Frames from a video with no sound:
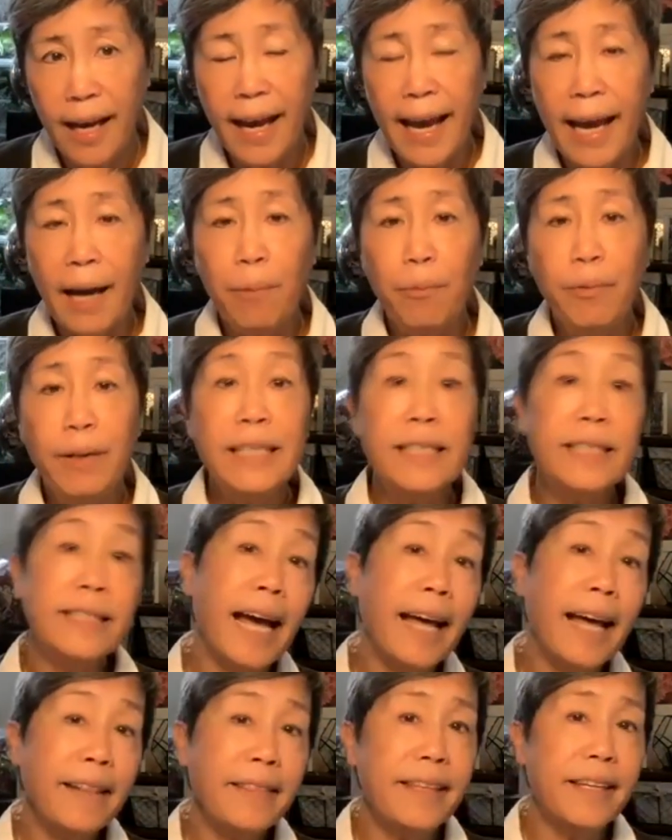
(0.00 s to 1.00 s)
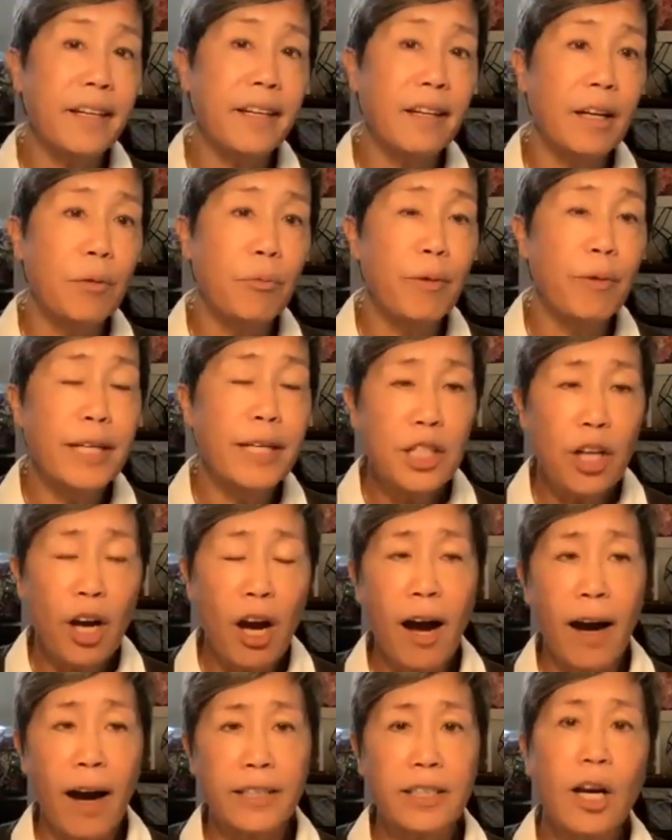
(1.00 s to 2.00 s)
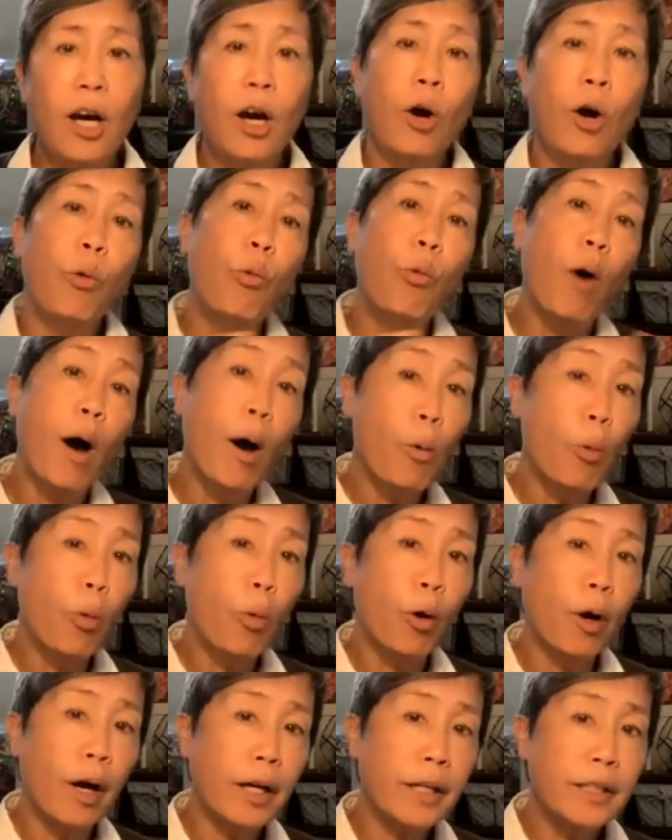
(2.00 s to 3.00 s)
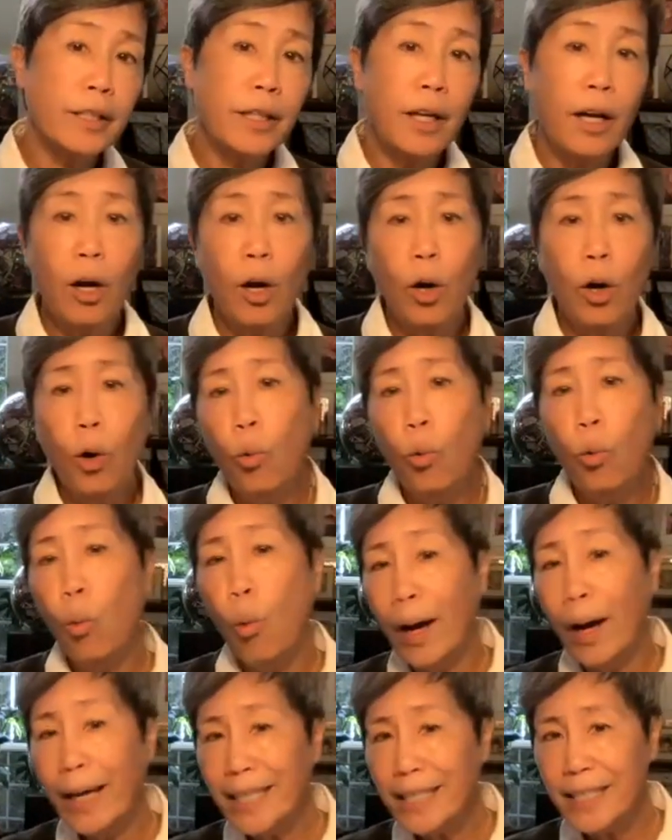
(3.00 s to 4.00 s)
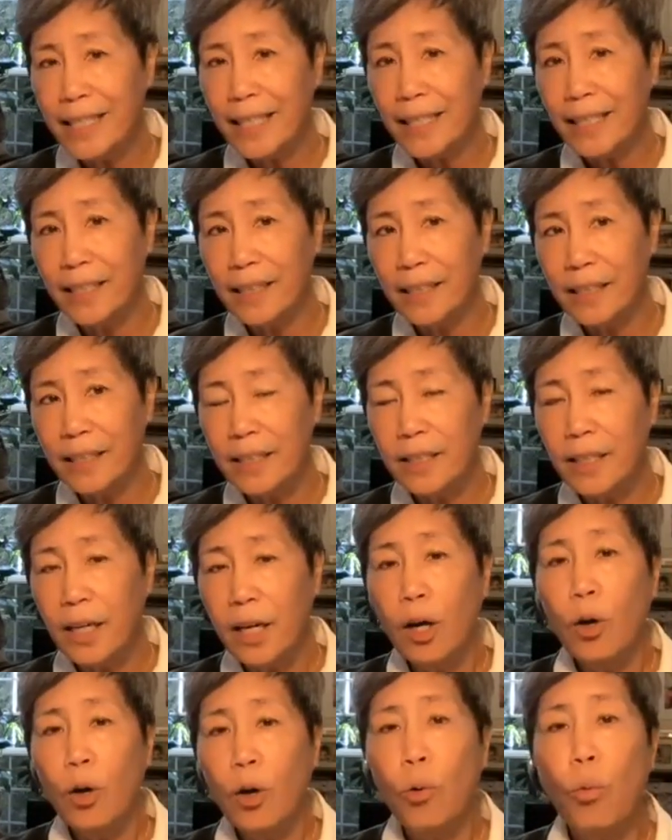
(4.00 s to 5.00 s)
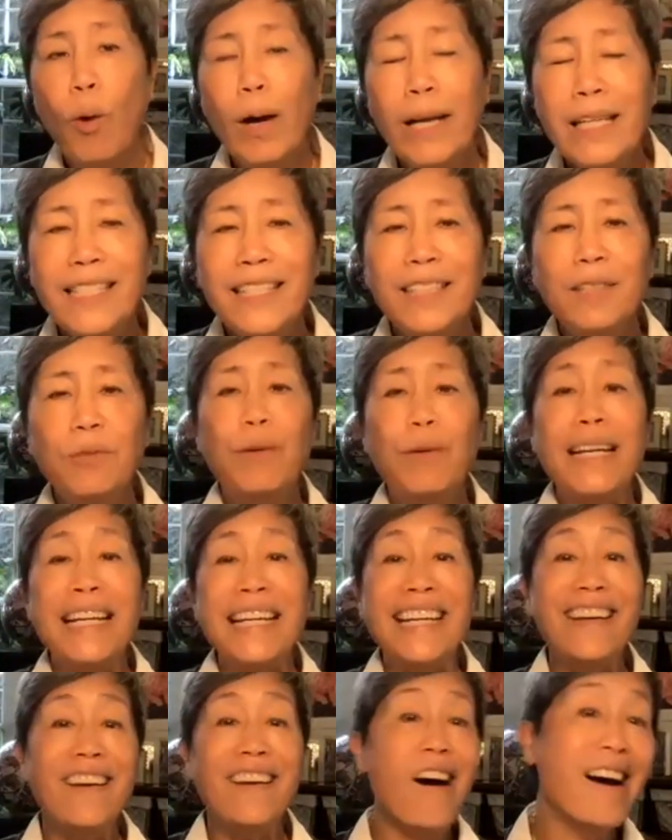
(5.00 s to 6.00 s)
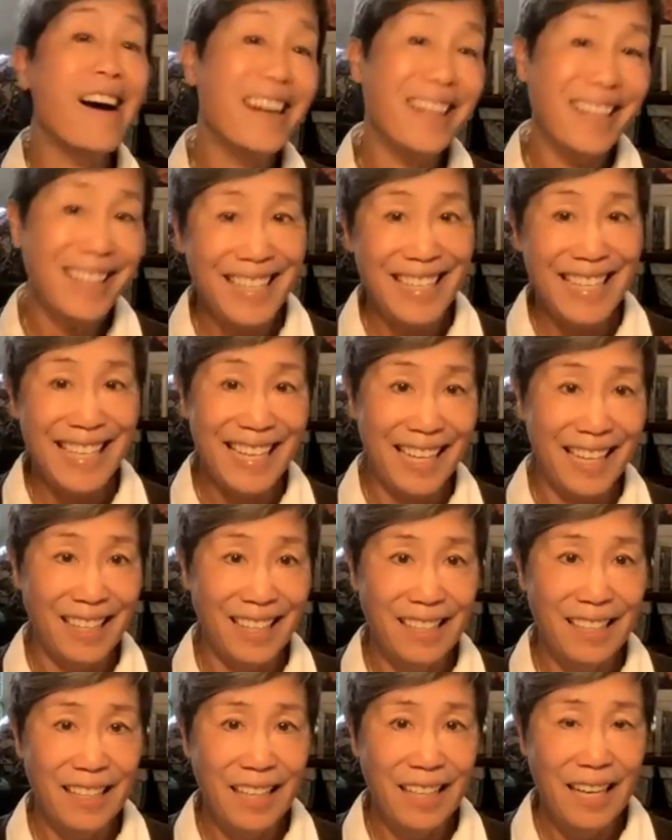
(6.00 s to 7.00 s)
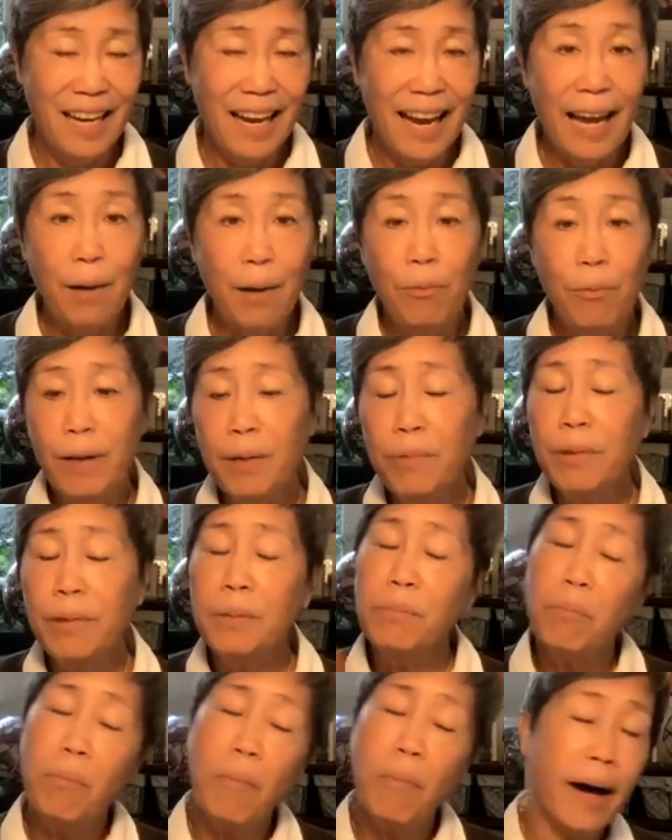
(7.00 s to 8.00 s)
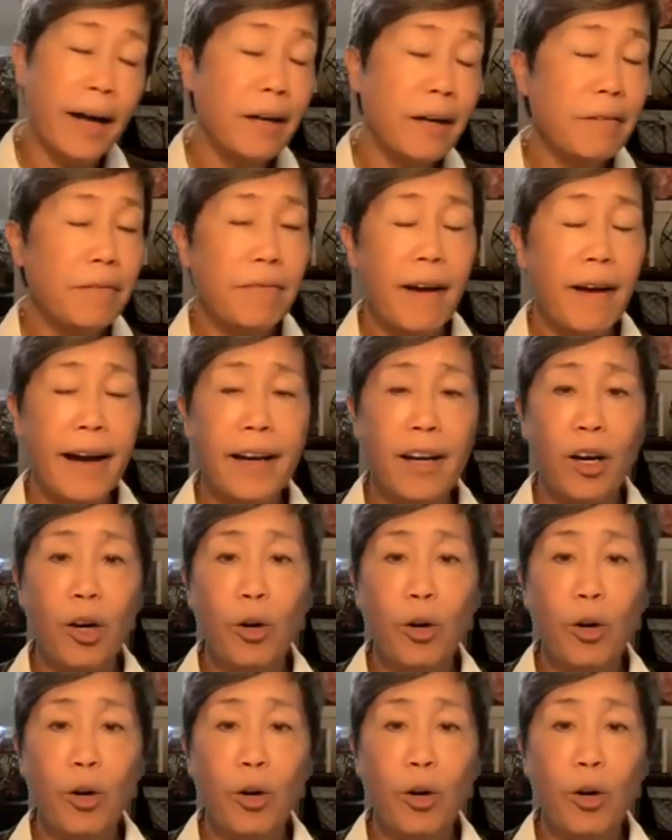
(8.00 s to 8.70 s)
And we sat there and we talked, what worked, what didn't, what did we not need? And we would modify our